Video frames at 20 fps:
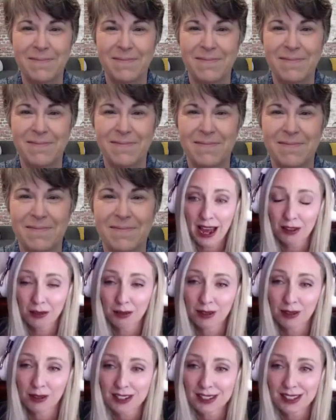Oh,
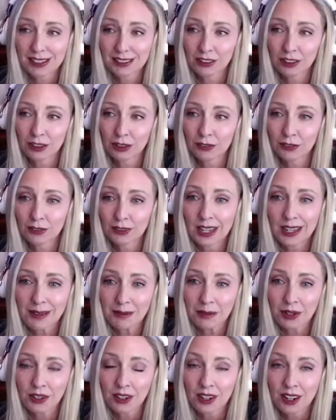Pathway sounds
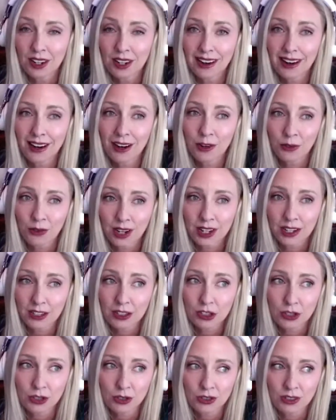phenomenal. I can't wait
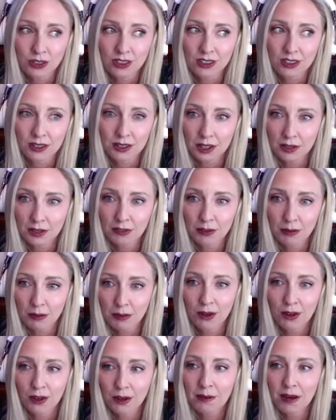to learn even
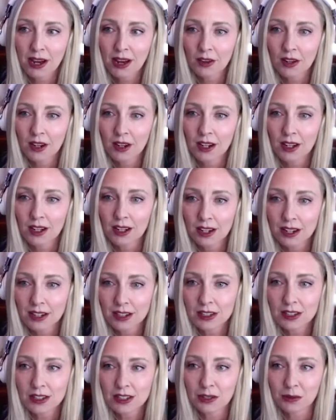more about it
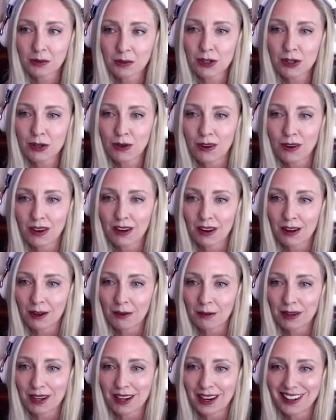and see what's going
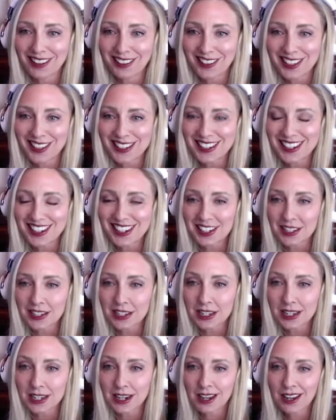on behind the
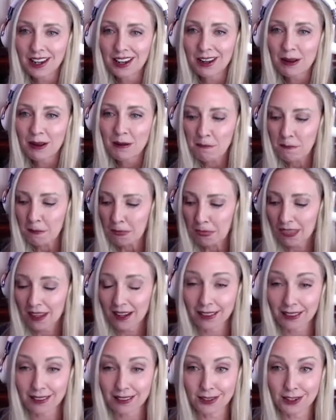scenes. I
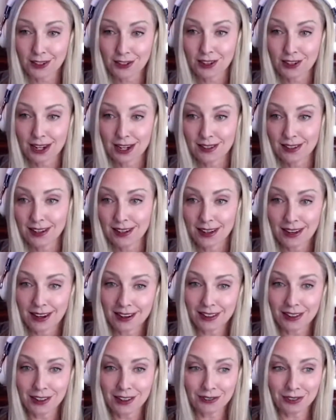love education and I
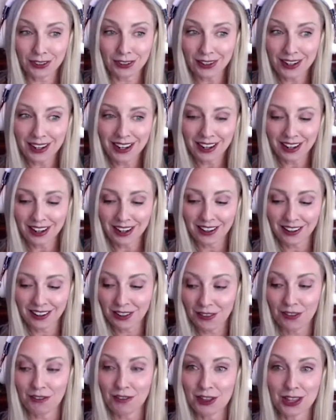love learning. I
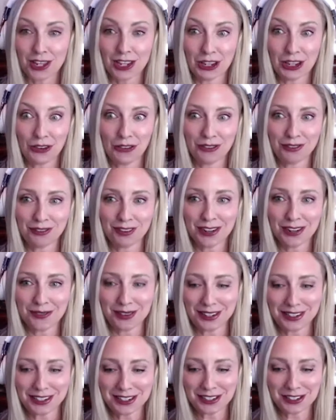love everything You Define
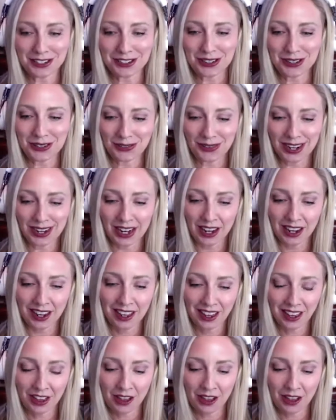Wellness is doing.